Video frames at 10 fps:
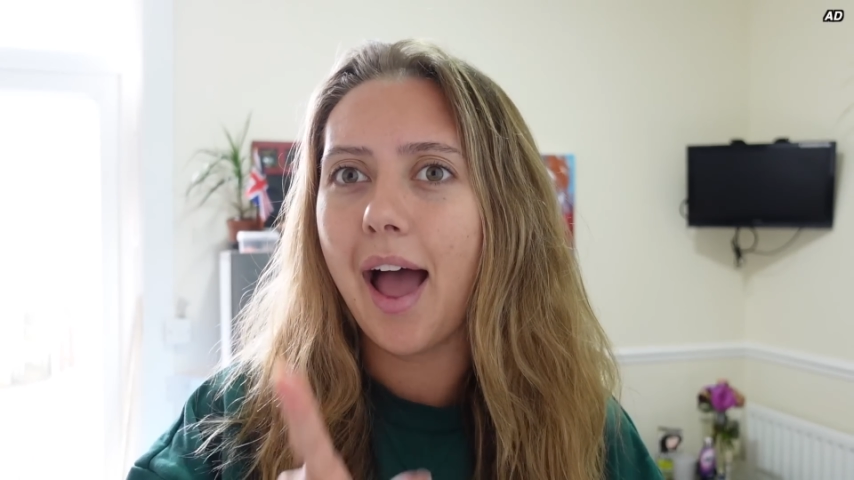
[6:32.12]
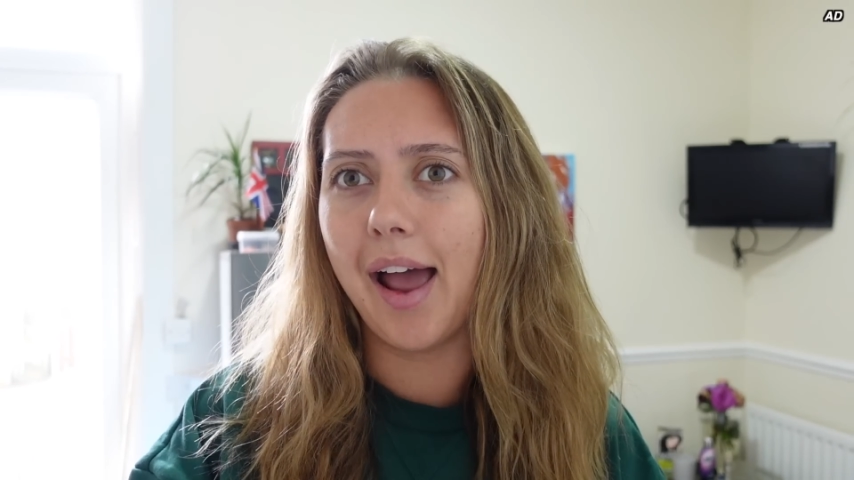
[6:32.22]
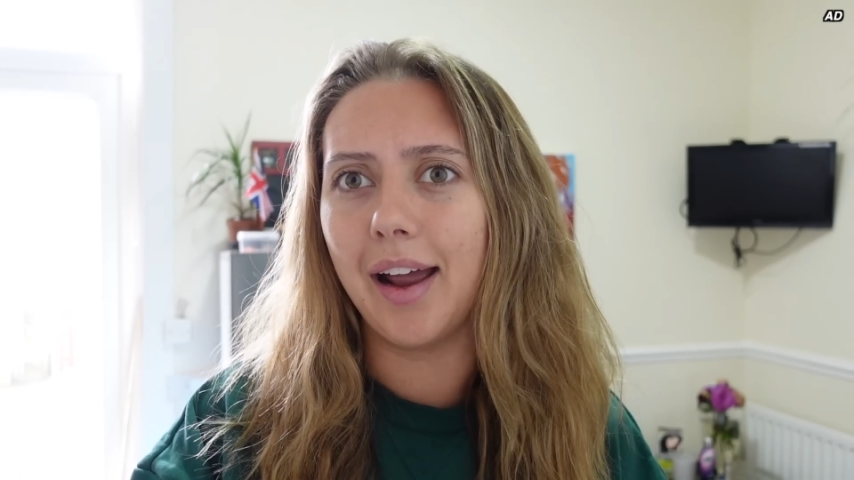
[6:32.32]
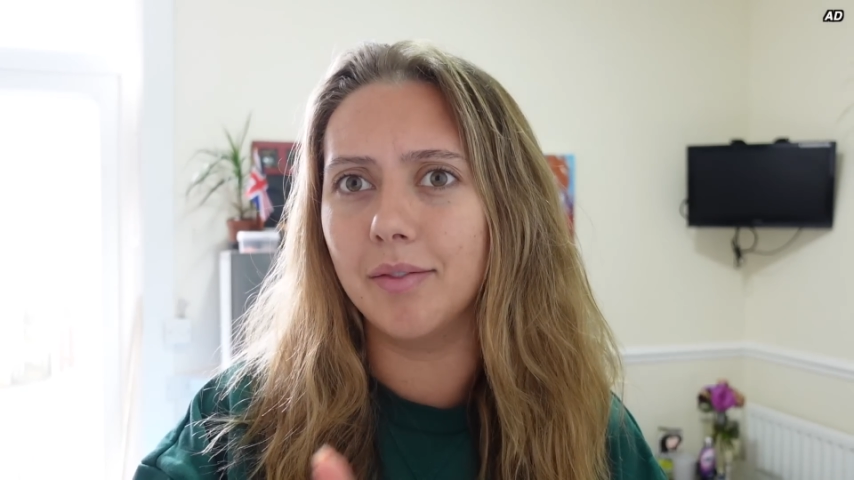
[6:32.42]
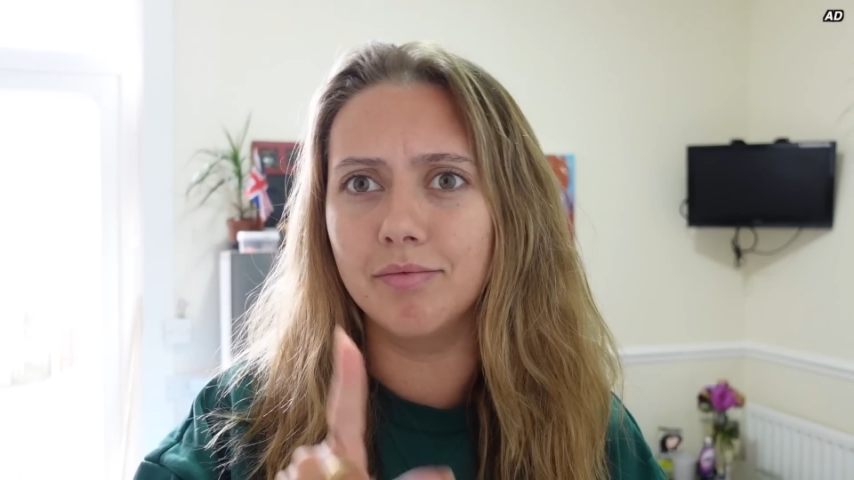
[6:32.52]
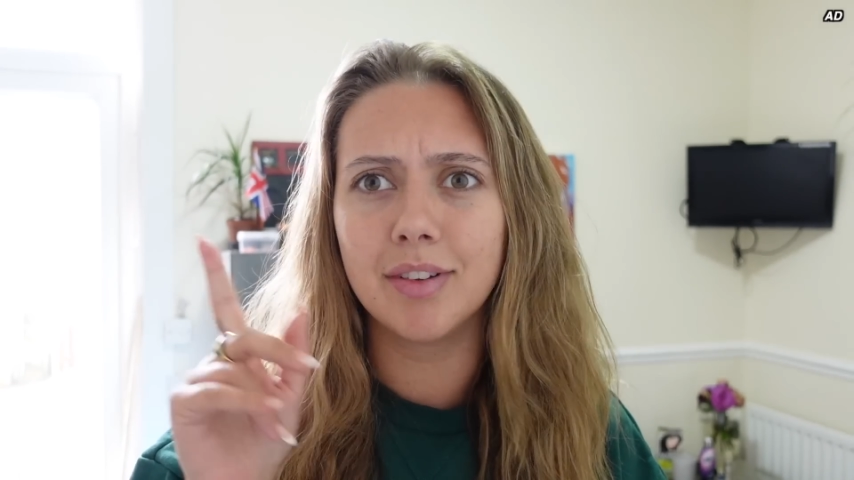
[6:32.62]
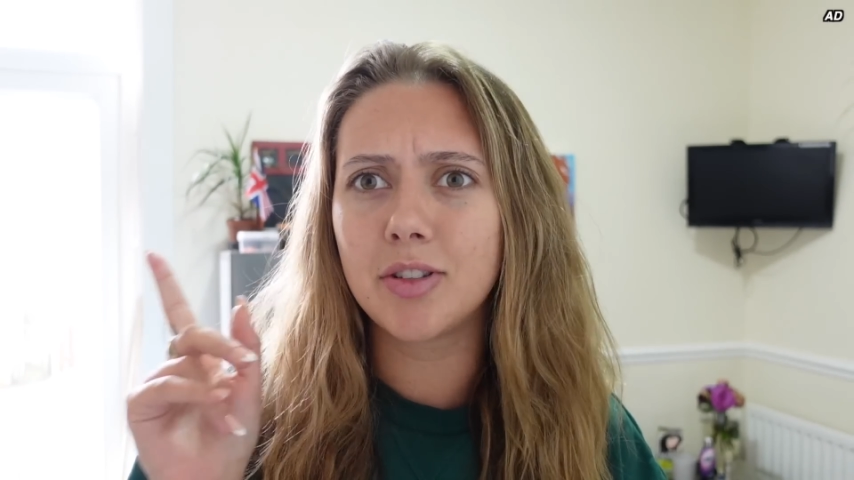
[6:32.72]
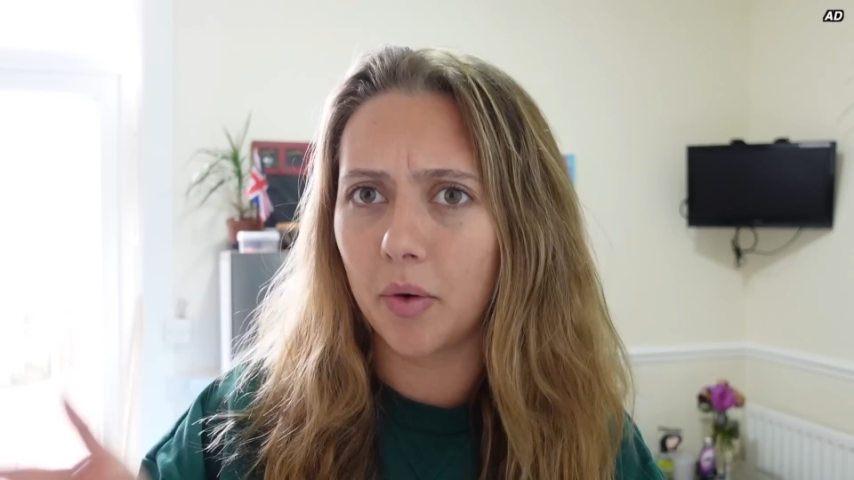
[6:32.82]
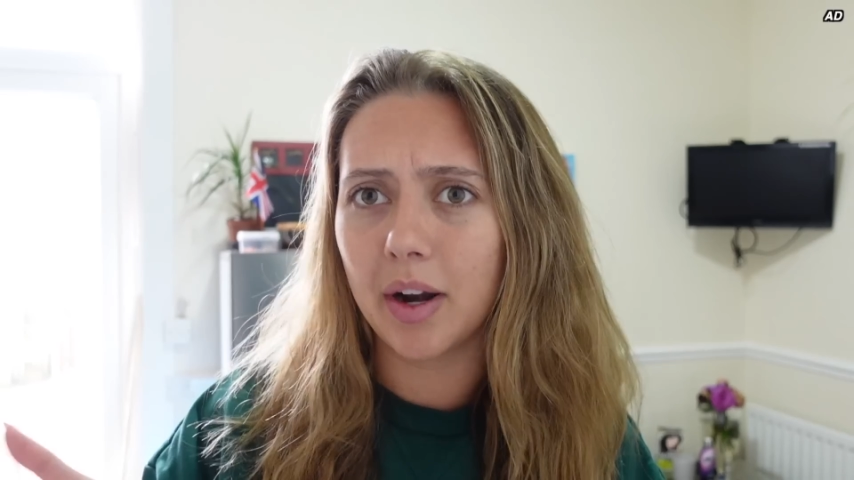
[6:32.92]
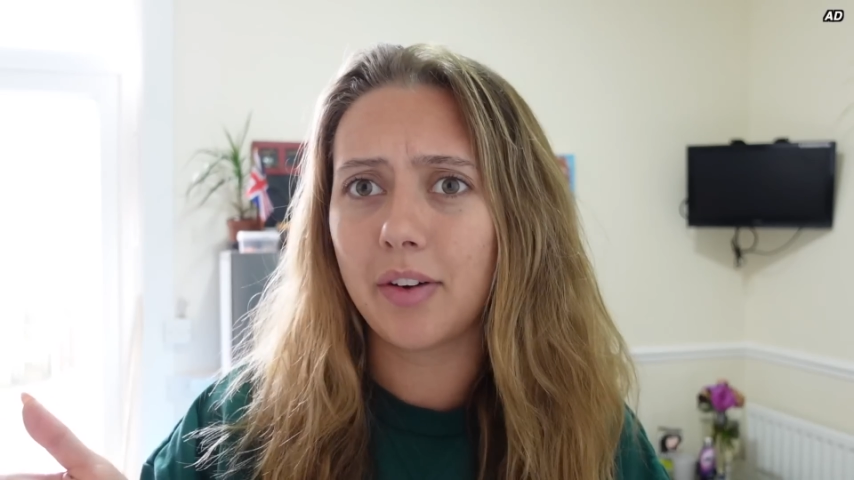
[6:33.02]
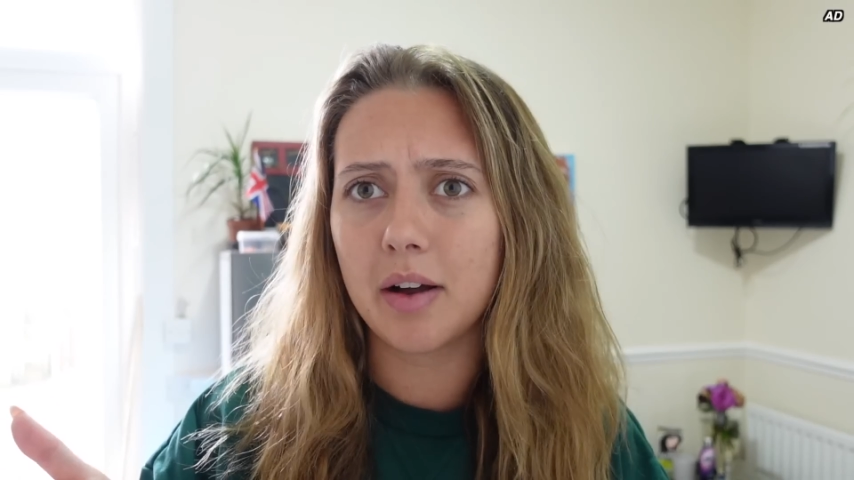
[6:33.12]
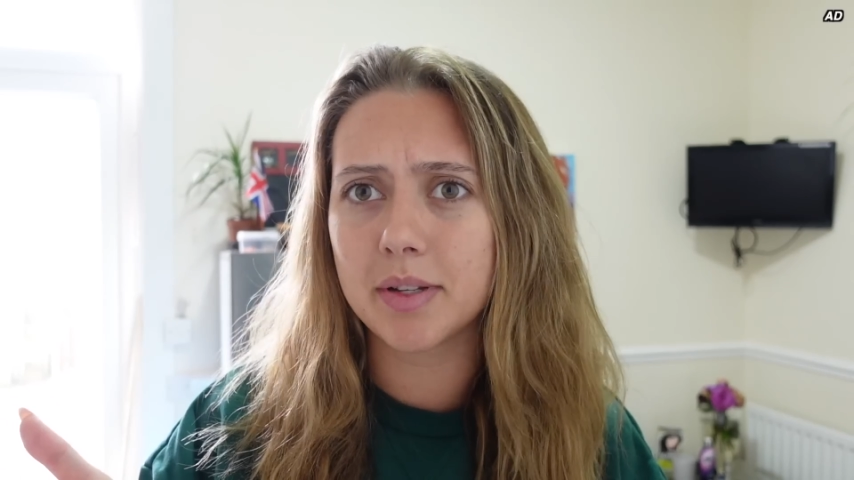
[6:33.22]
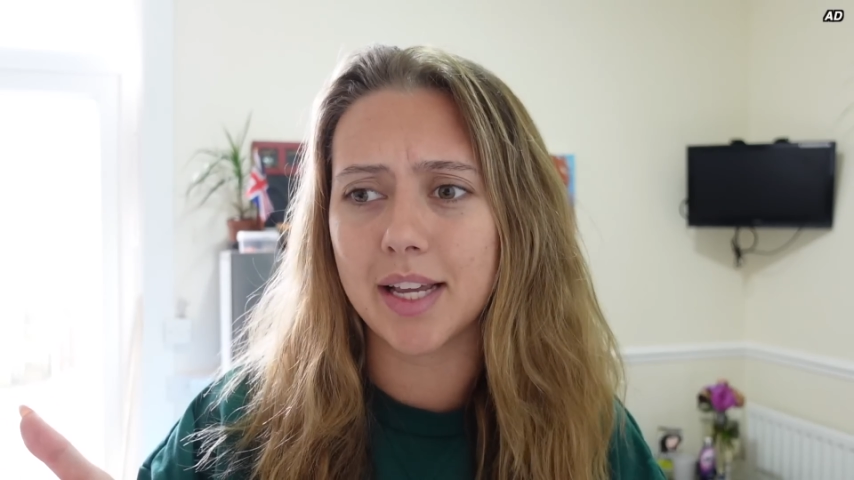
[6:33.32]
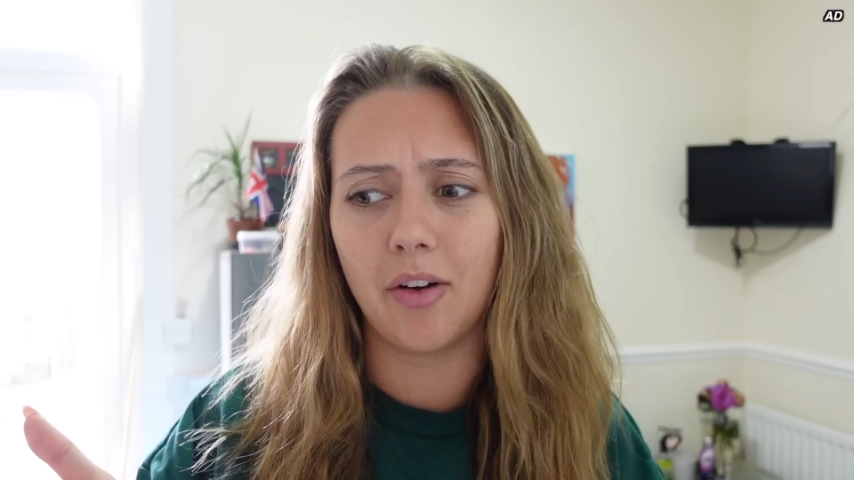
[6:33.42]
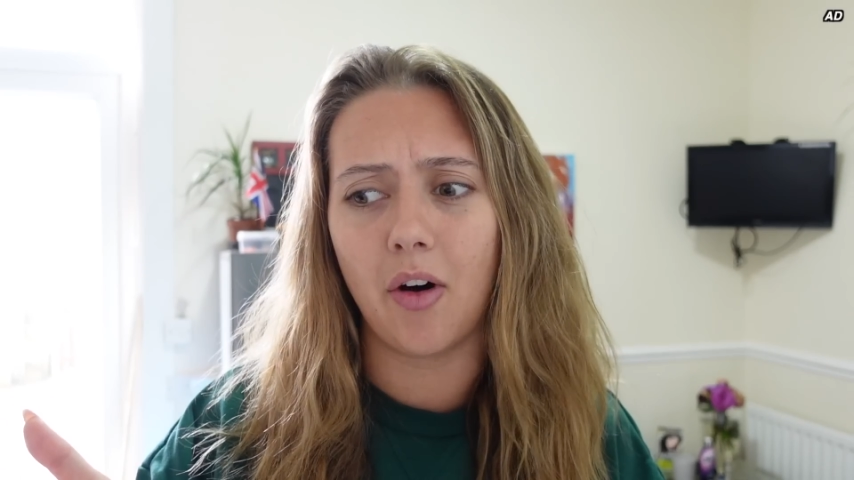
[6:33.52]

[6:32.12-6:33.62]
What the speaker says: 25%